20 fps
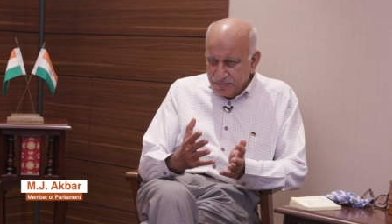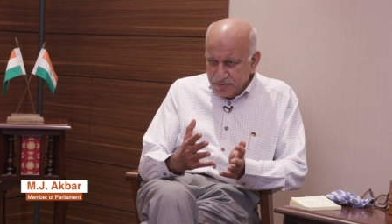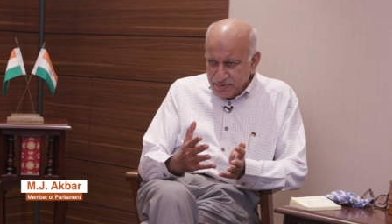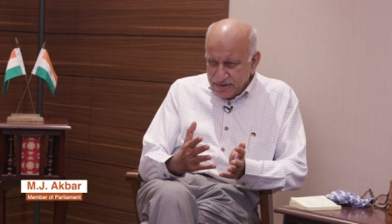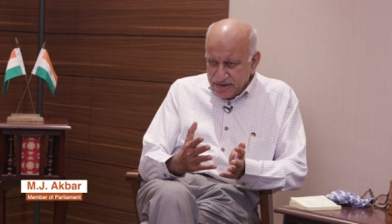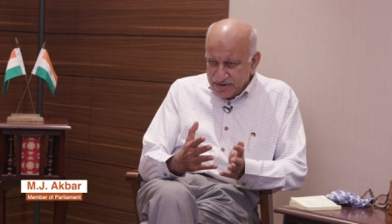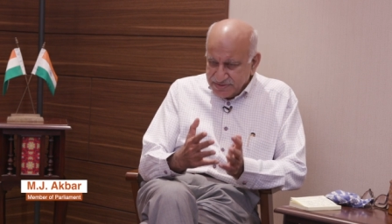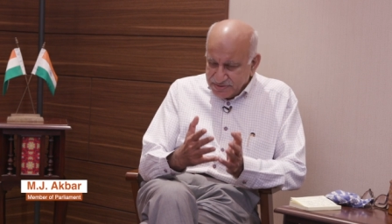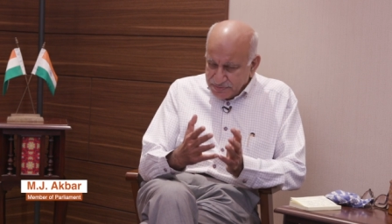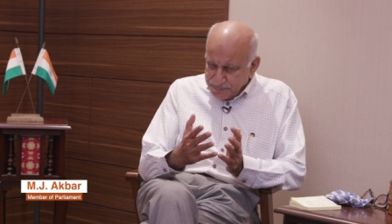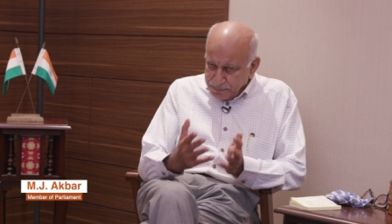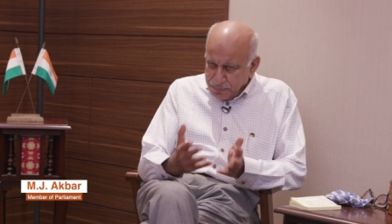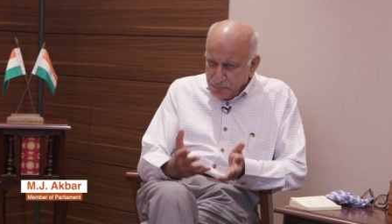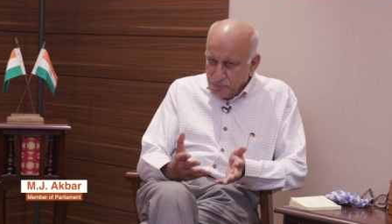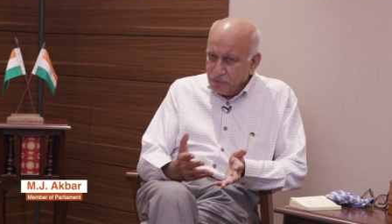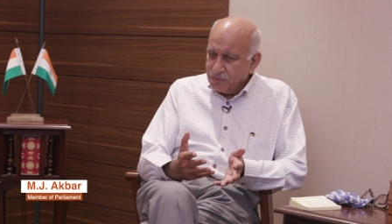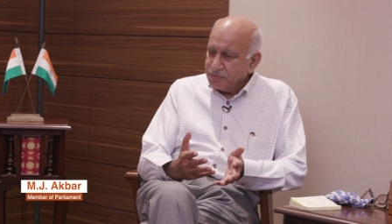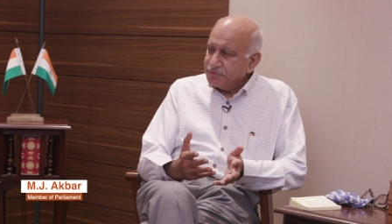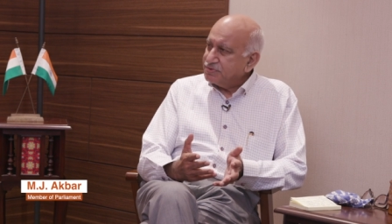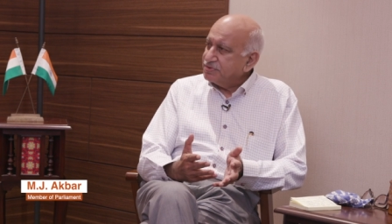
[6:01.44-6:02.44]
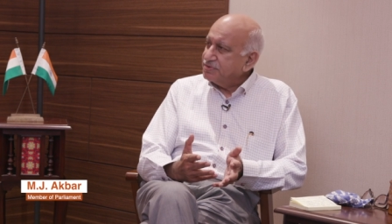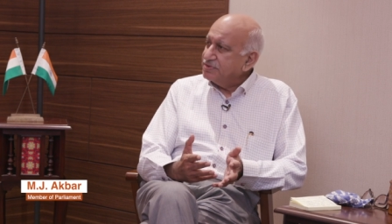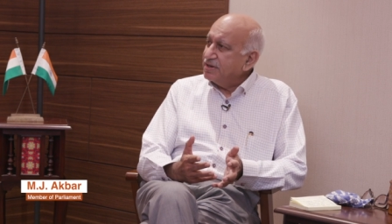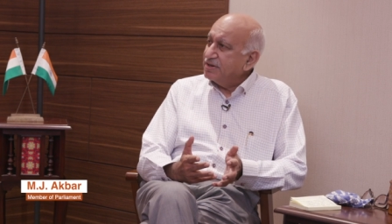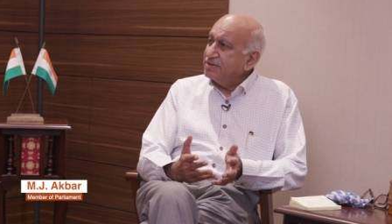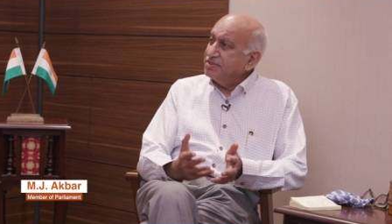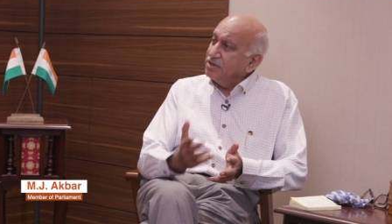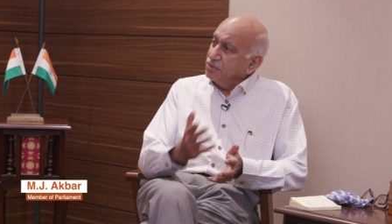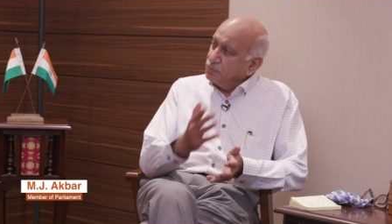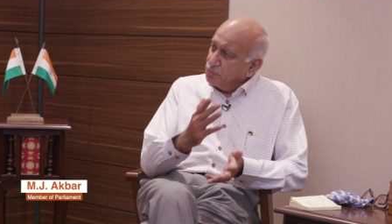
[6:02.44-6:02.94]
exposed
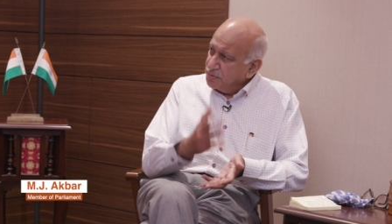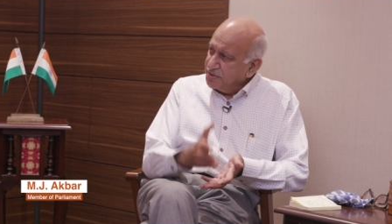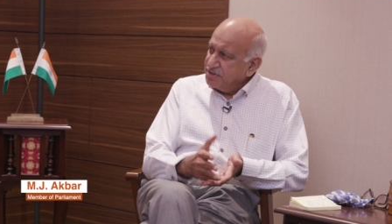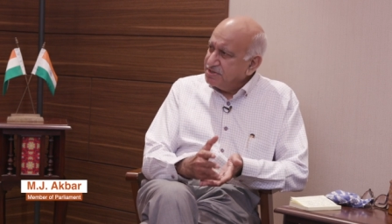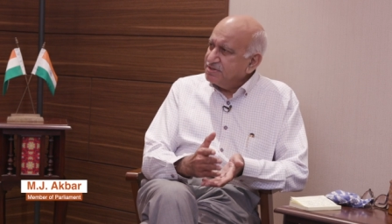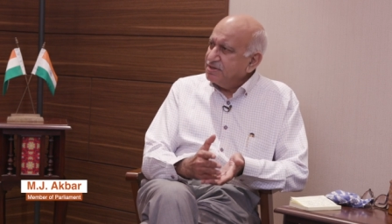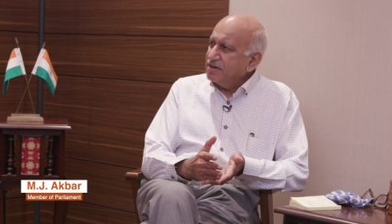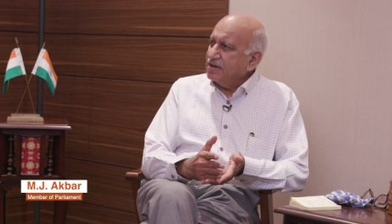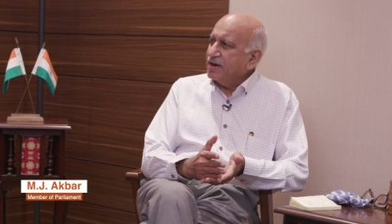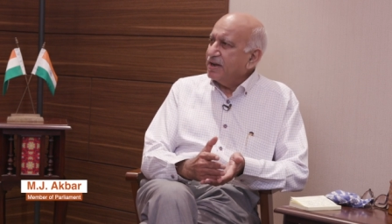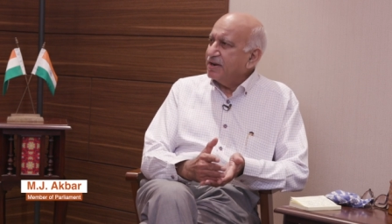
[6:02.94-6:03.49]
that the original